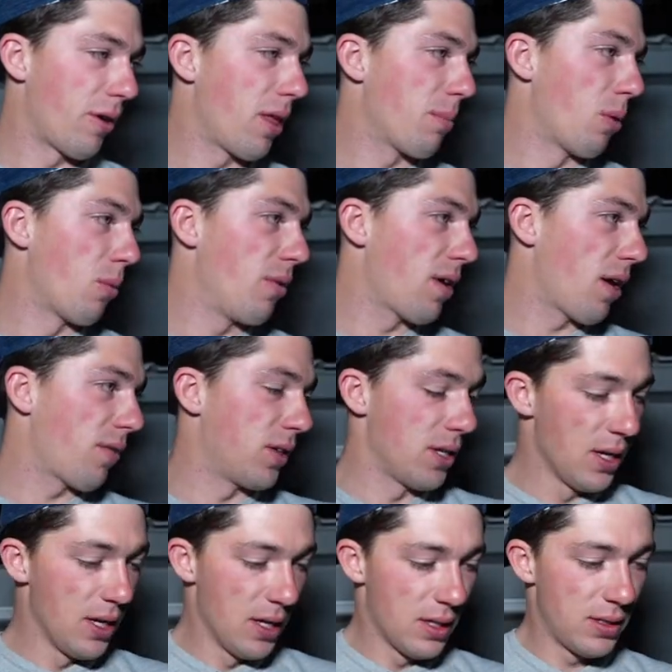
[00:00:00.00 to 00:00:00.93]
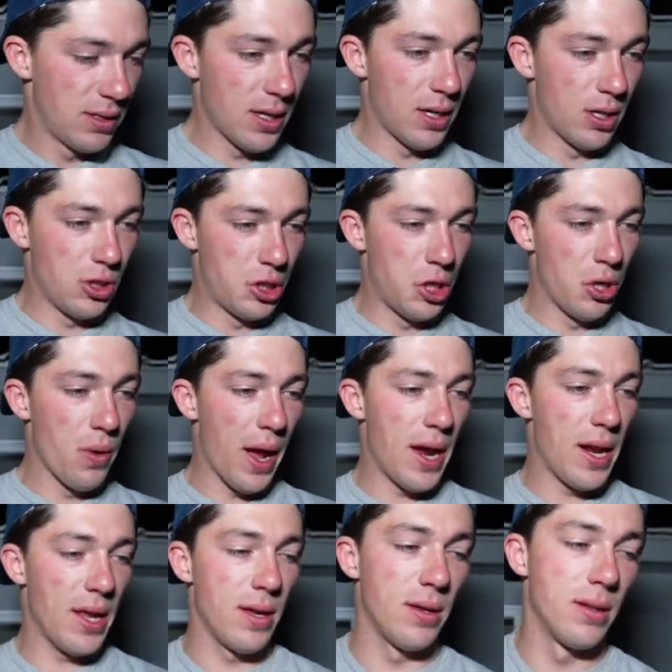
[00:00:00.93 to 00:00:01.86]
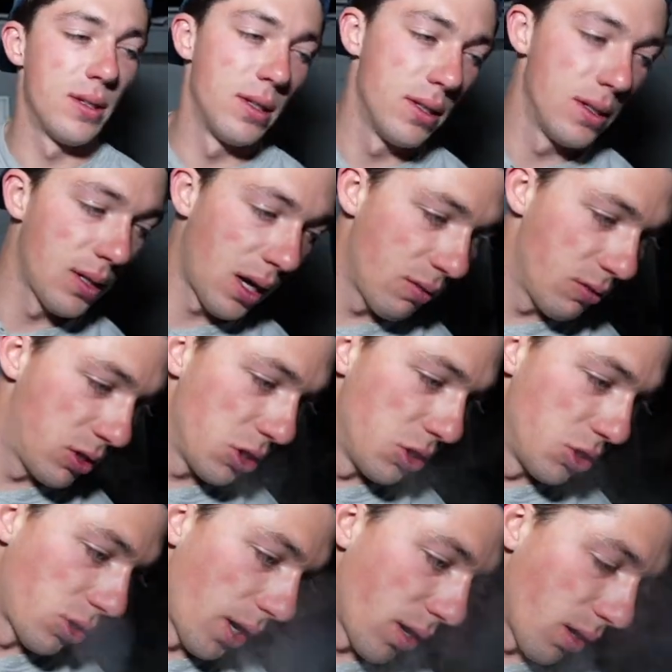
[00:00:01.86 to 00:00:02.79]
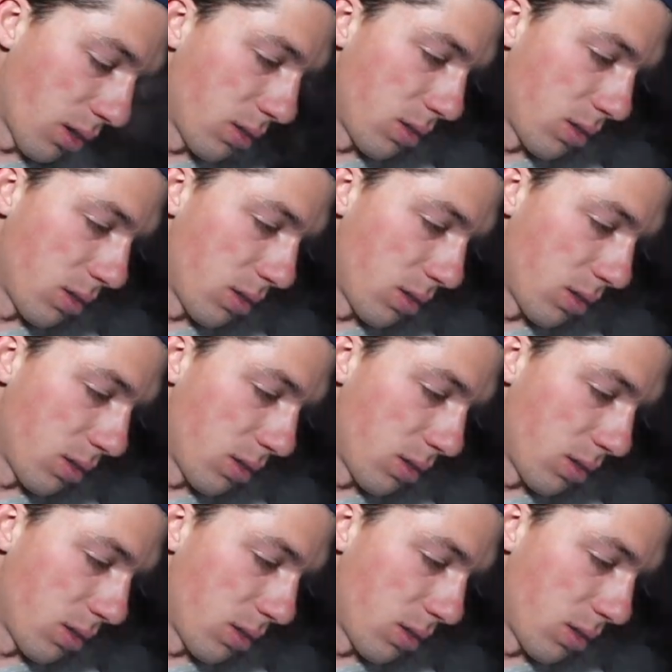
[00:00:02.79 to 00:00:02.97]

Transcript: or anything, but we have it set at 280. Obviously a Traeger